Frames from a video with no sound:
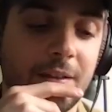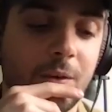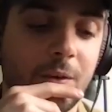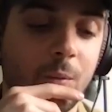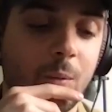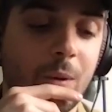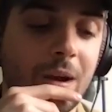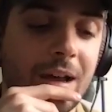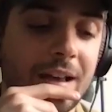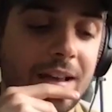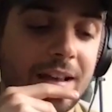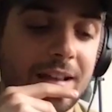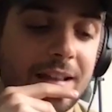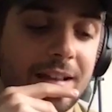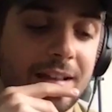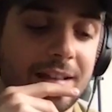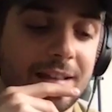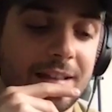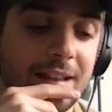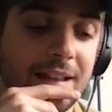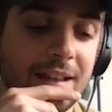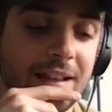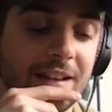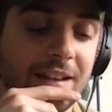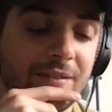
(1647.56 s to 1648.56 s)
the way that
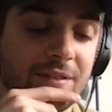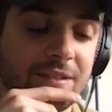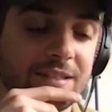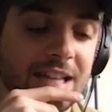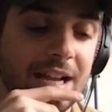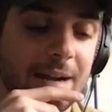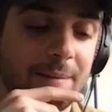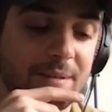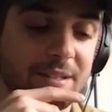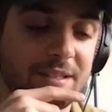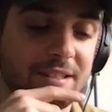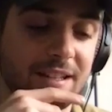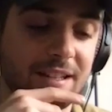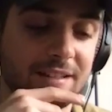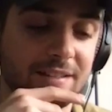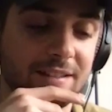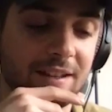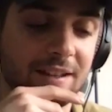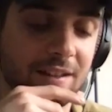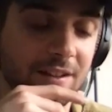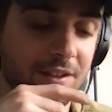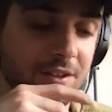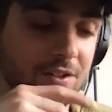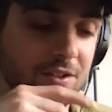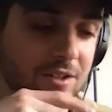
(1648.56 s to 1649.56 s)
they've adapted
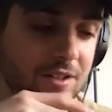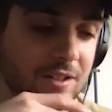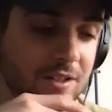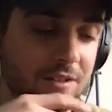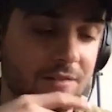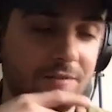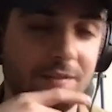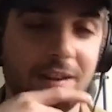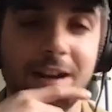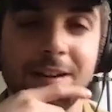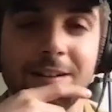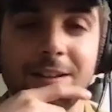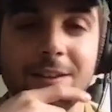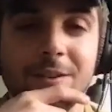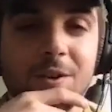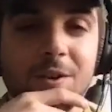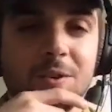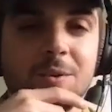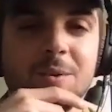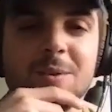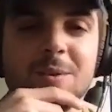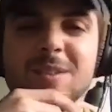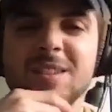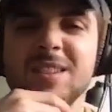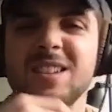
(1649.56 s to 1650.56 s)
technology, the fact that they're
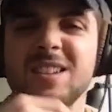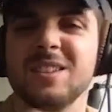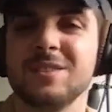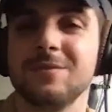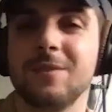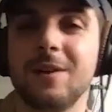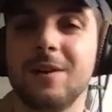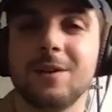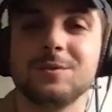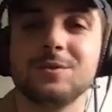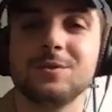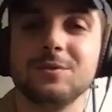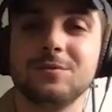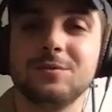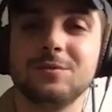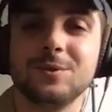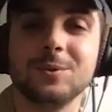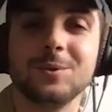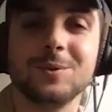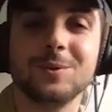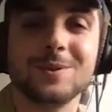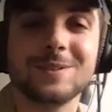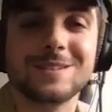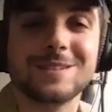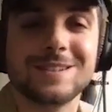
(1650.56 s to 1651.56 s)
using these fossil
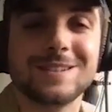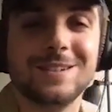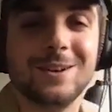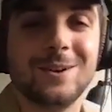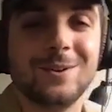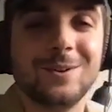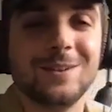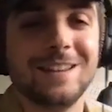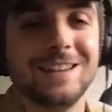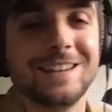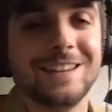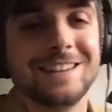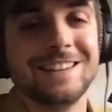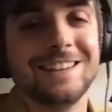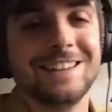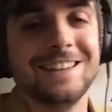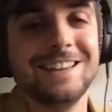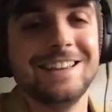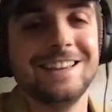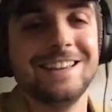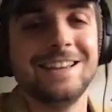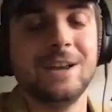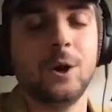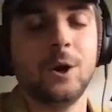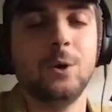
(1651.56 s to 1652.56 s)
fuels, you know, like,
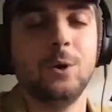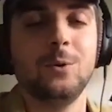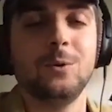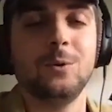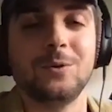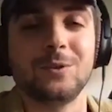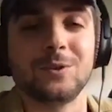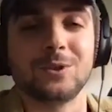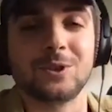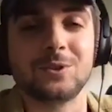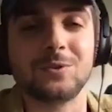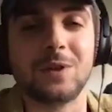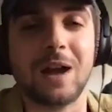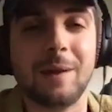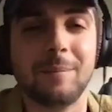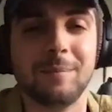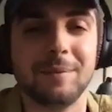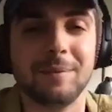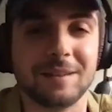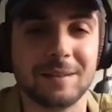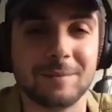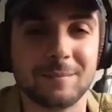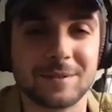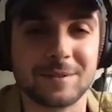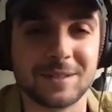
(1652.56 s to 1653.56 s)
oh, they're
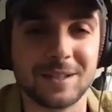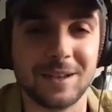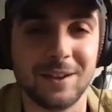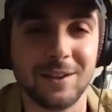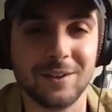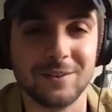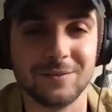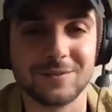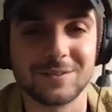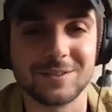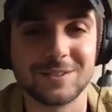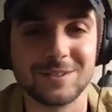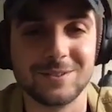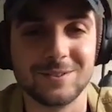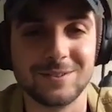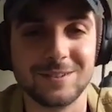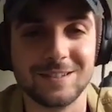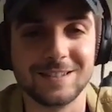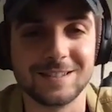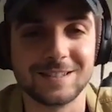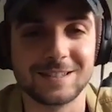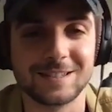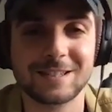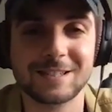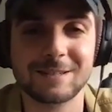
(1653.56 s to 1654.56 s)
strapping themselves to
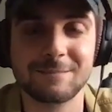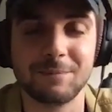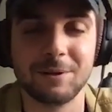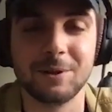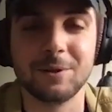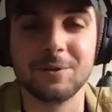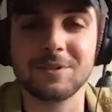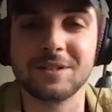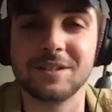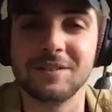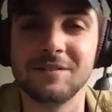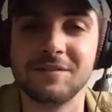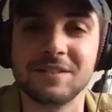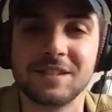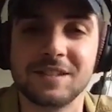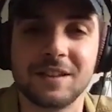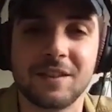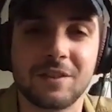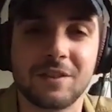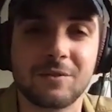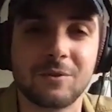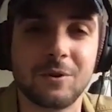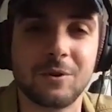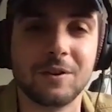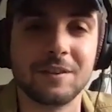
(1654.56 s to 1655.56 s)
these explosives and
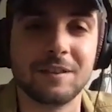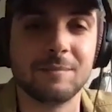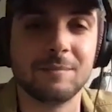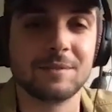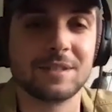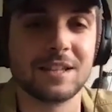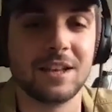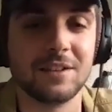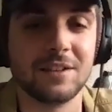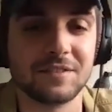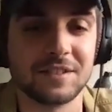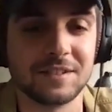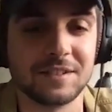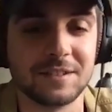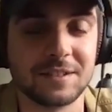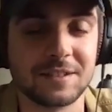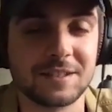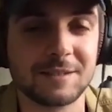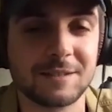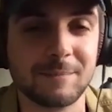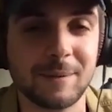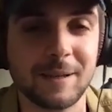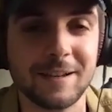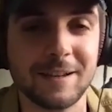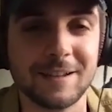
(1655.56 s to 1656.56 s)
throwing themselves into
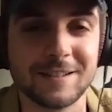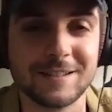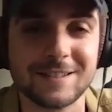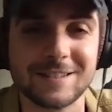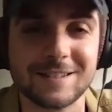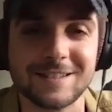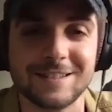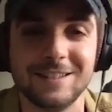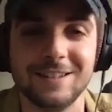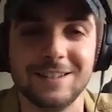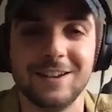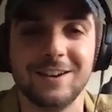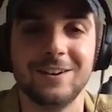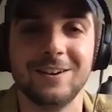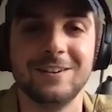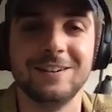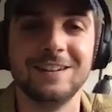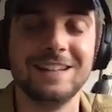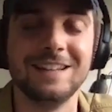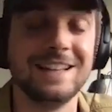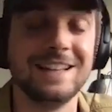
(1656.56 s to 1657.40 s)
space, you know.